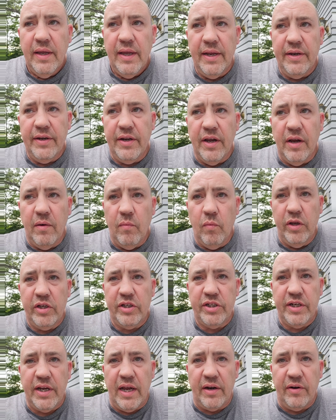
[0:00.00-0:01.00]
And uh,
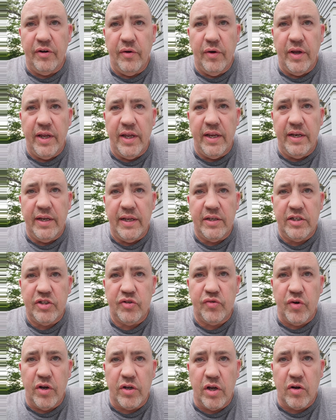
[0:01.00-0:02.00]
which, I don't know, it, it
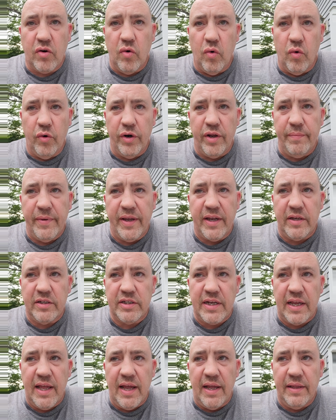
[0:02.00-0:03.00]
struck a chord in me
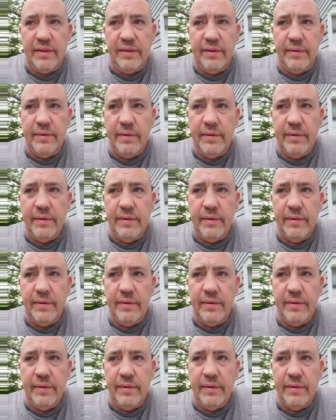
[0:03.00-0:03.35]
because I, I, I